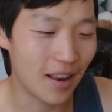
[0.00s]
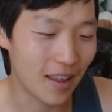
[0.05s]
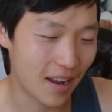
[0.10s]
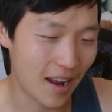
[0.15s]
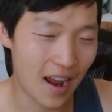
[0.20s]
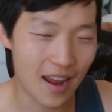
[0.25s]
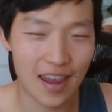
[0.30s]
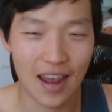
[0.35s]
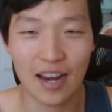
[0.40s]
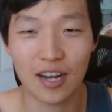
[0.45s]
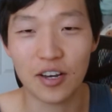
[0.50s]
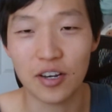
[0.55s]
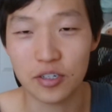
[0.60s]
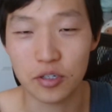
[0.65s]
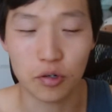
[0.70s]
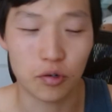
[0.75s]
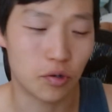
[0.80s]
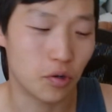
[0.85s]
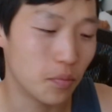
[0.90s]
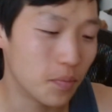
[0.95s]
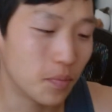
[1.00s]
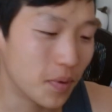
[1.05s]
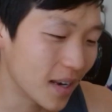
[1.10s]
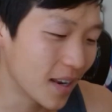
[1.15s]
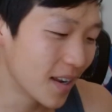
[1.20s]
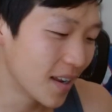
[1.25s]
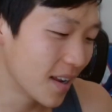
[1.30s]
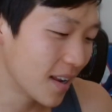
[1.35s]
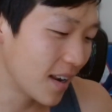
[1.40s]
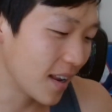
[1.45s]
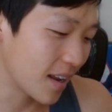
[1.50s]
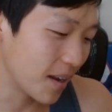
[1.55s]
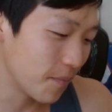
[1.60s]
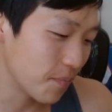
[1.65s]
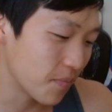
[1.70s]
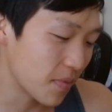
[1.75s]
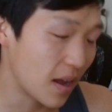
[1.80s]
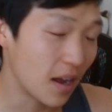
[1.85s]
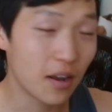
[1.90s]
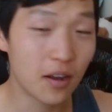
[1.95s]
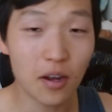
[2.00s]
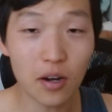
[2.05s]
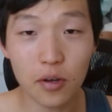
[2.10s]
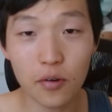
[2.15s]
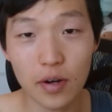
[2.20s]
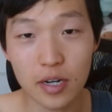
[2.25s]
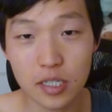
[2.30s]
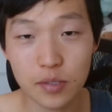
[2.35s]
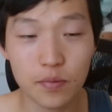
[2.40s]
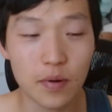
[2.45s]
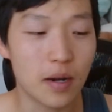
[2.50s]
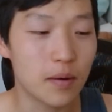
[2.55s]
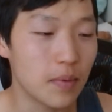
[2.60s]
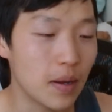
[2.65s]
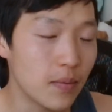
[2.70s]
Like, I can't control you, but like a good credit spread,